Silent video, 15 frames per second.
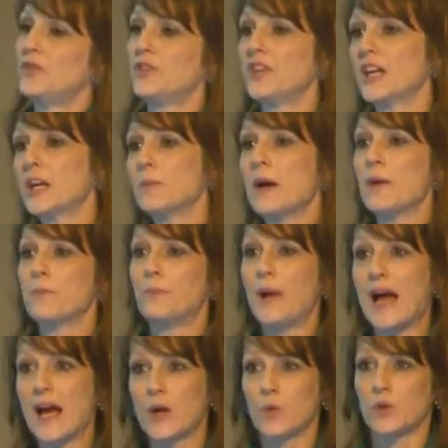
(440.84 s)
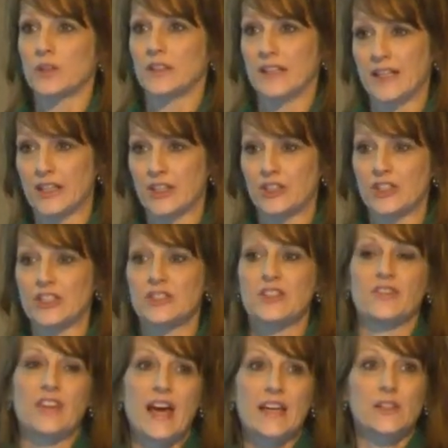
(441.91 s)
you think about backward
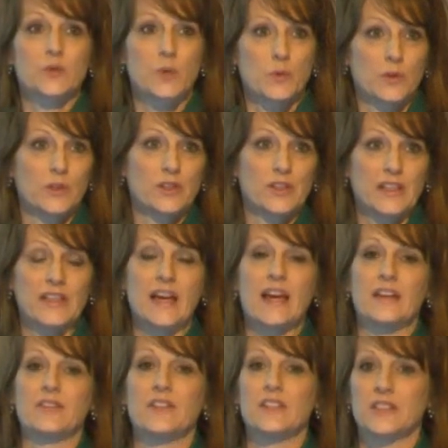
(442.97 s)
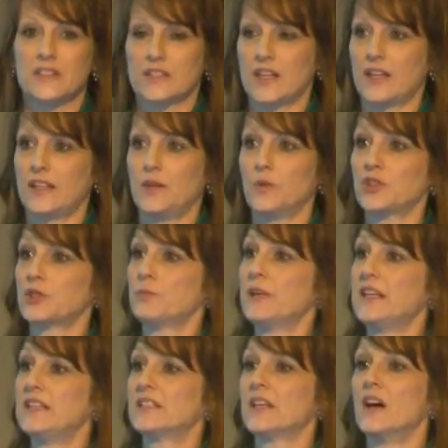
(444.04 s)
linkages, that is what we're looking at in this study, which
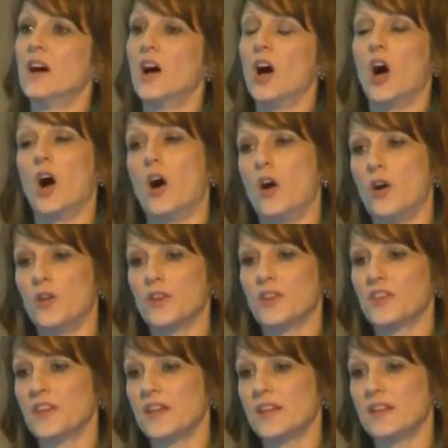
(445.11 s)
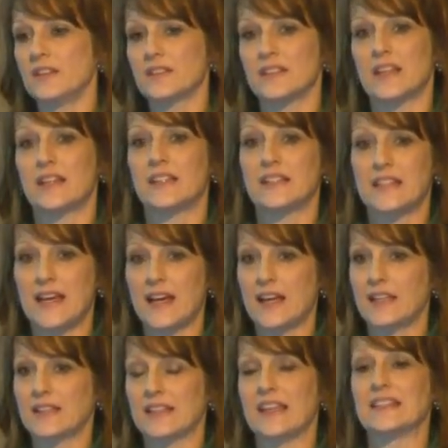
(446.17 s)
means all the things that it
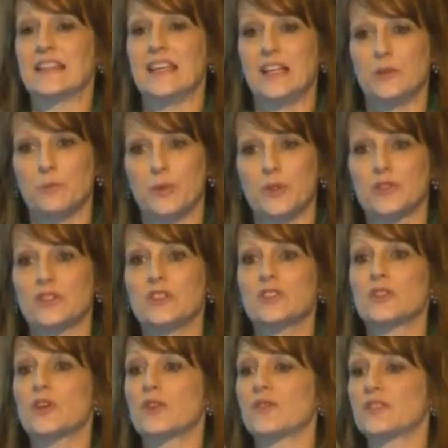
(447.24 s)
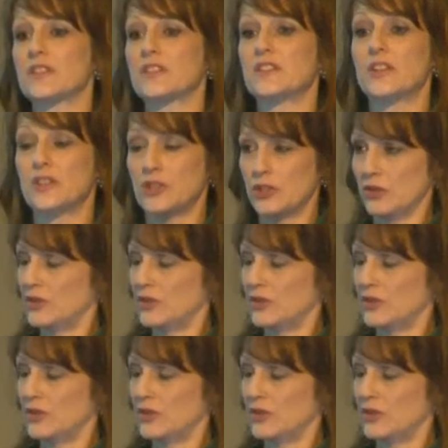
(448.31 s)
takes as inputs and services to